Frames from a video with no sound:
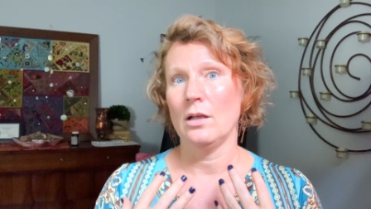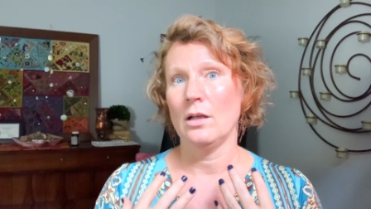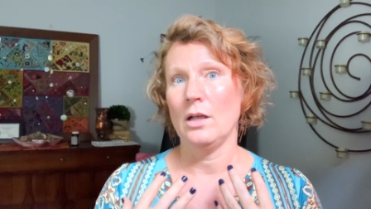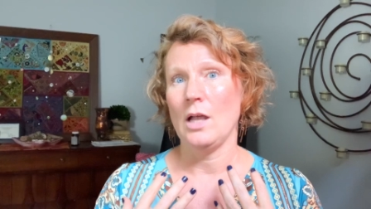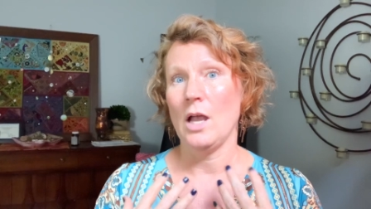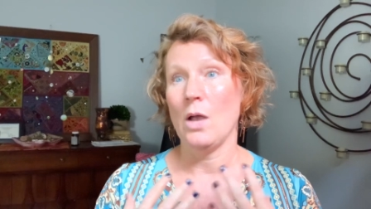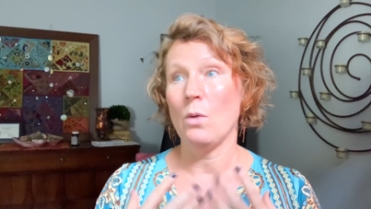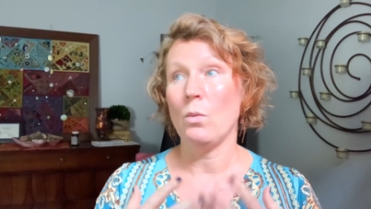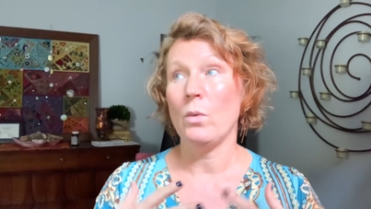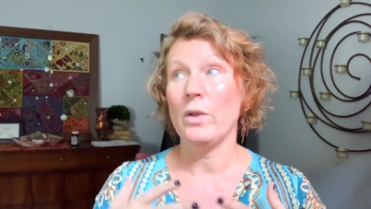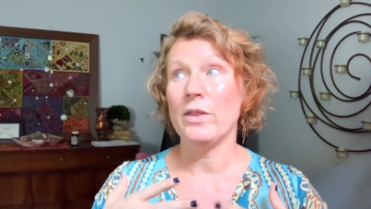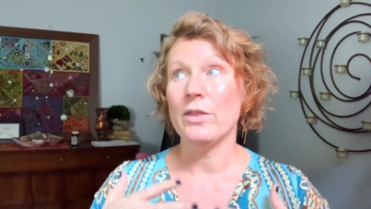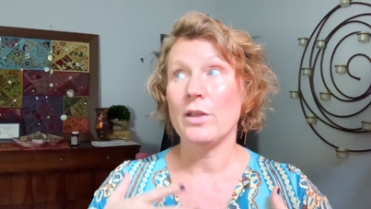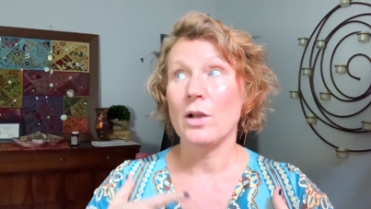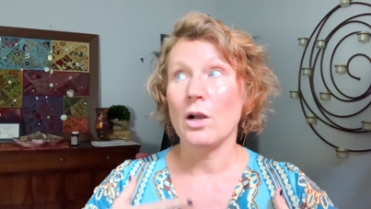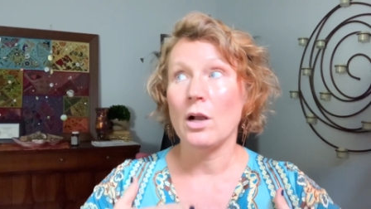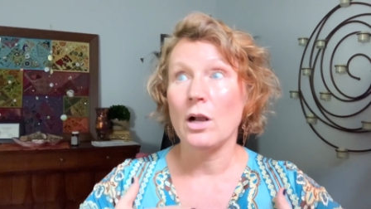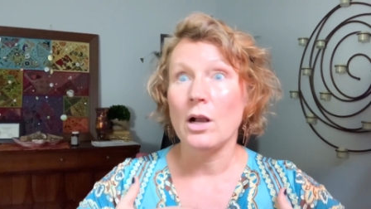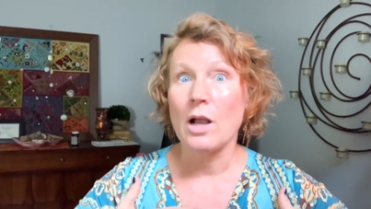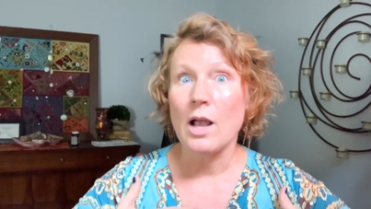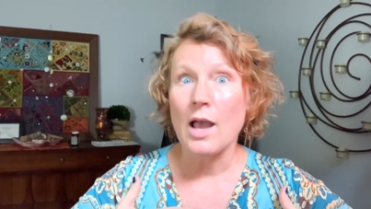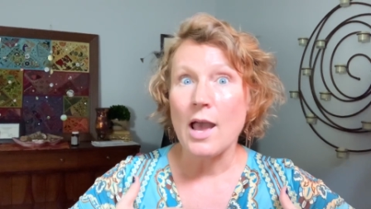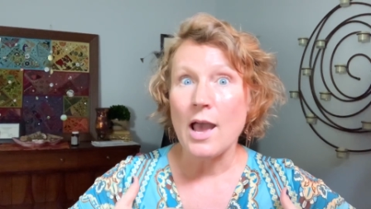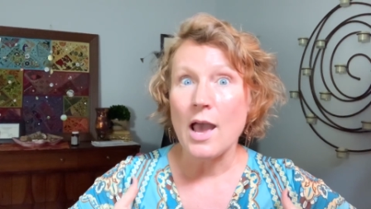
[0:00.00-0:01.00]
And when
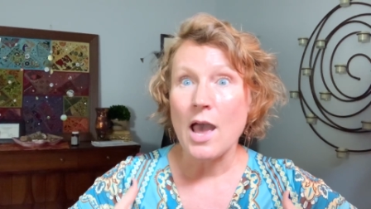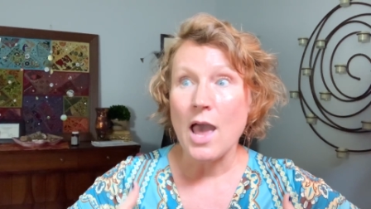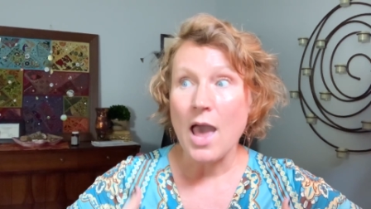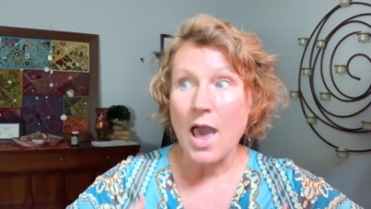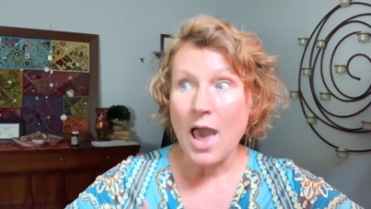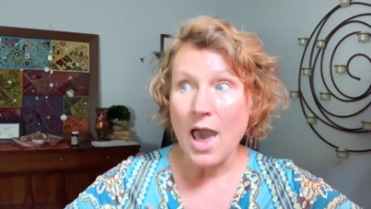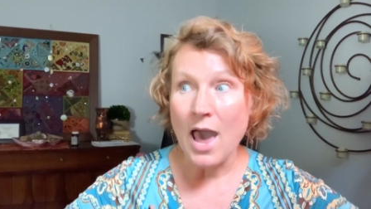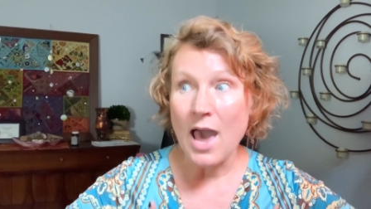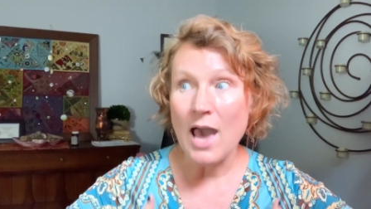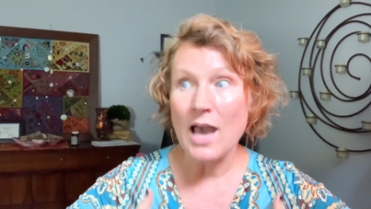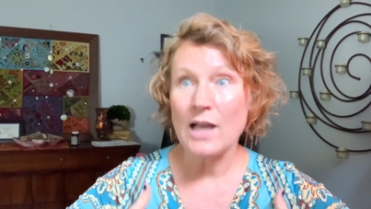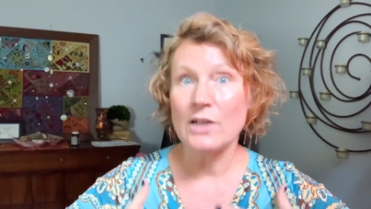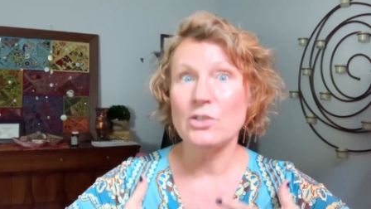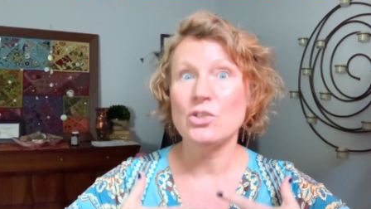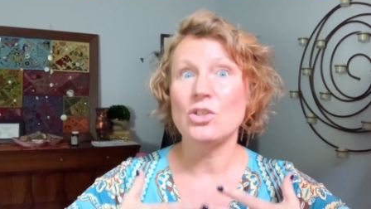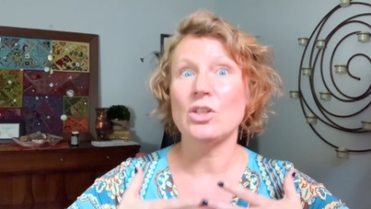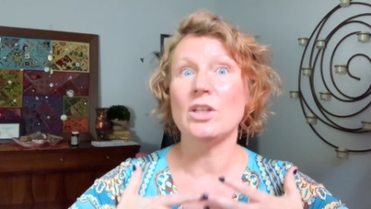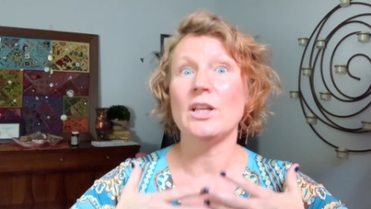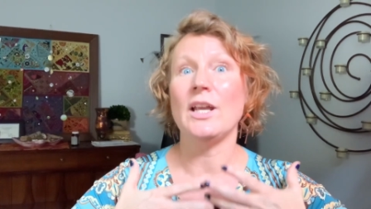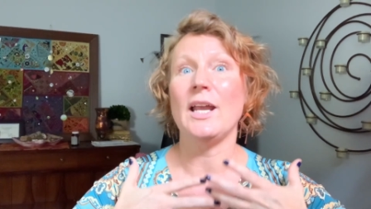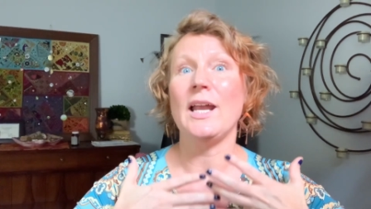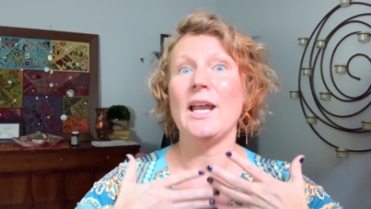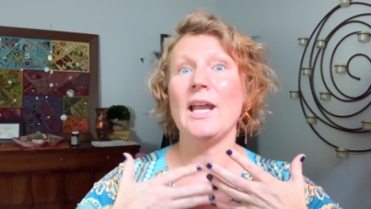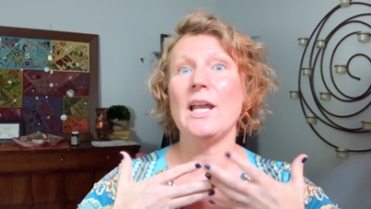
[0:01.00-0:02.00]
they're
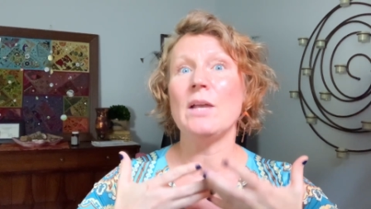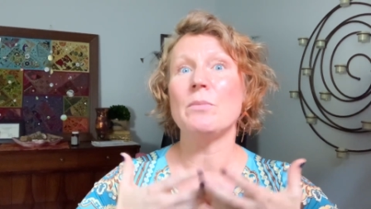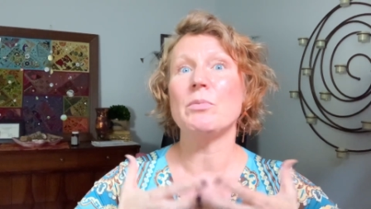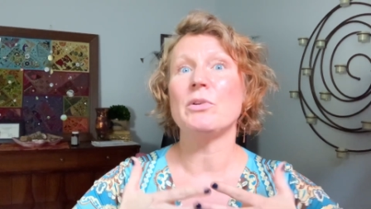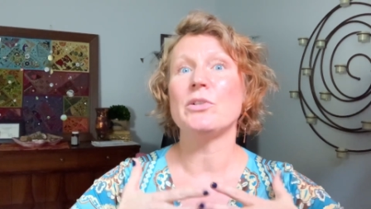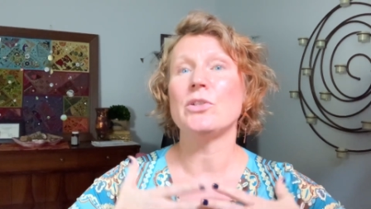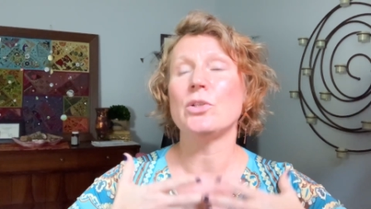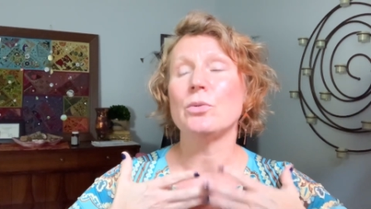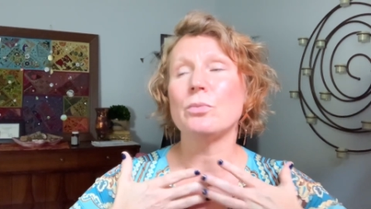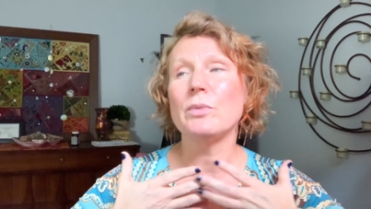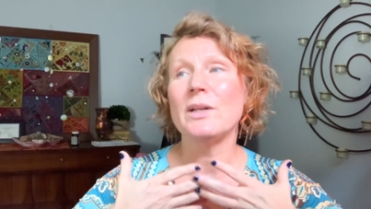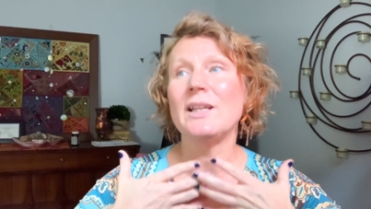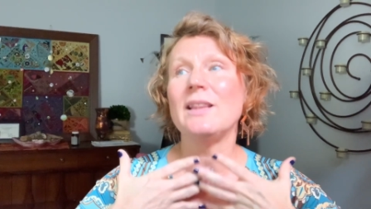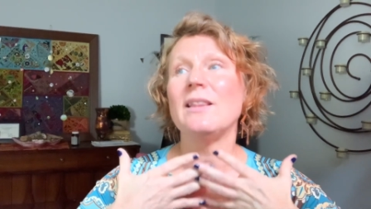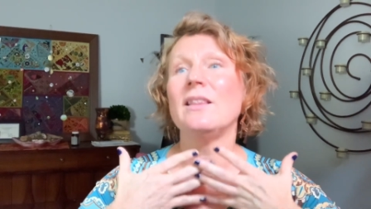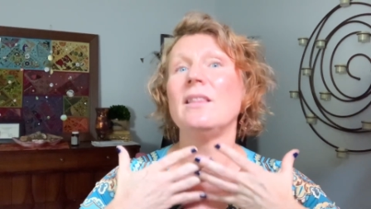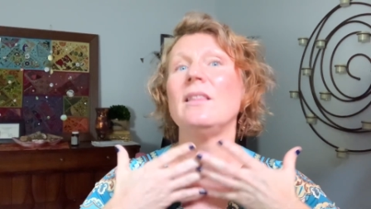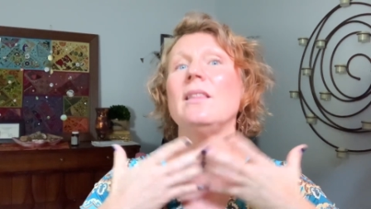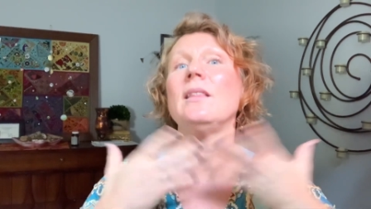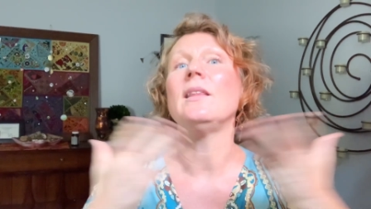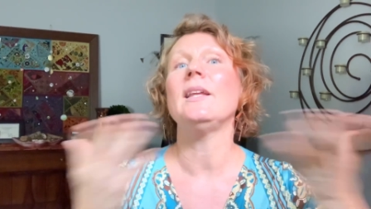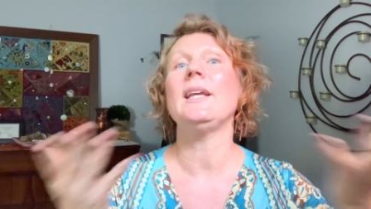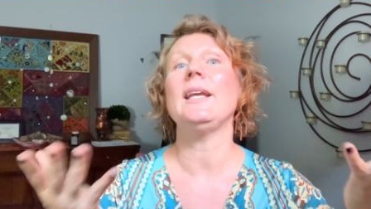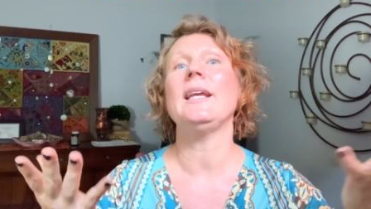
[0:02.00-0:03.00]
actually able to
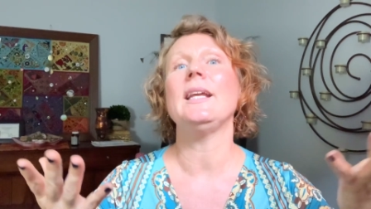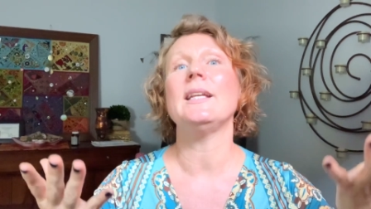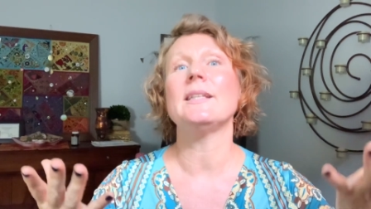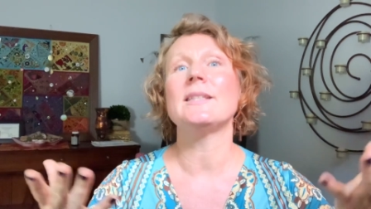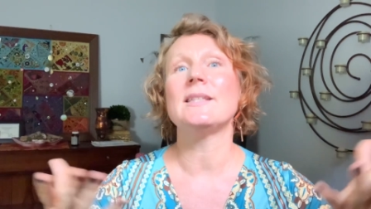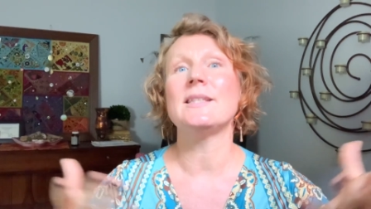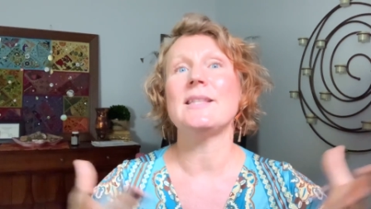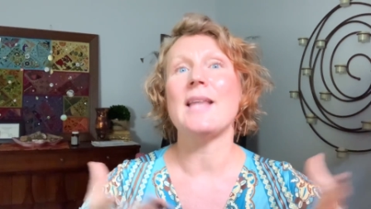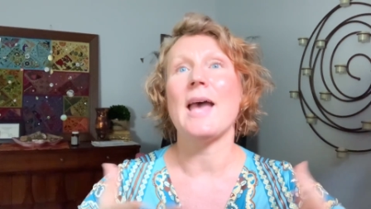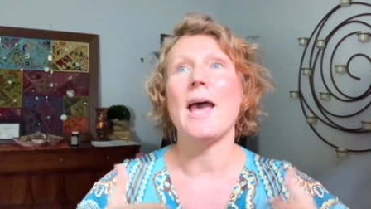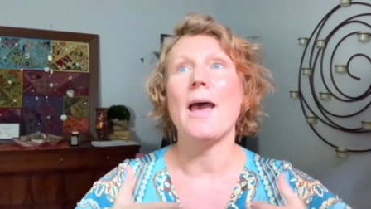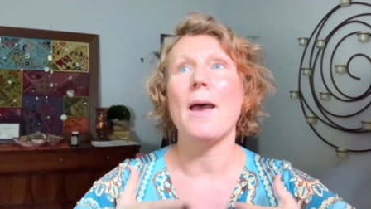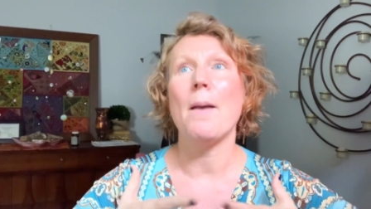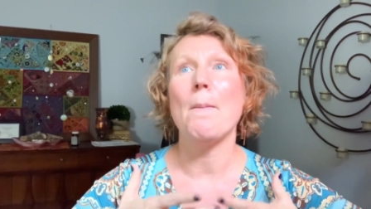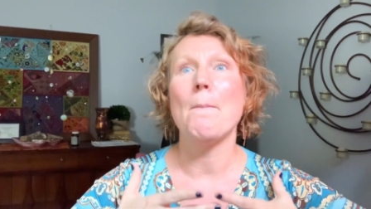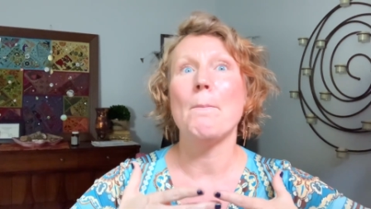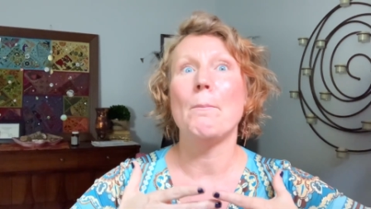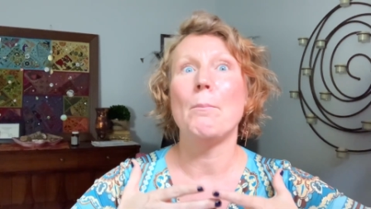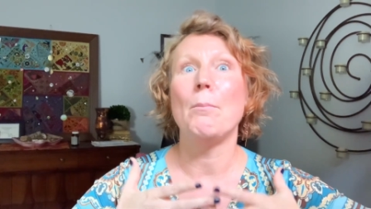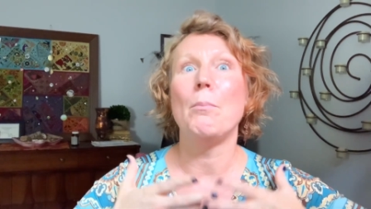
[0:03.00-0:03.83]
release that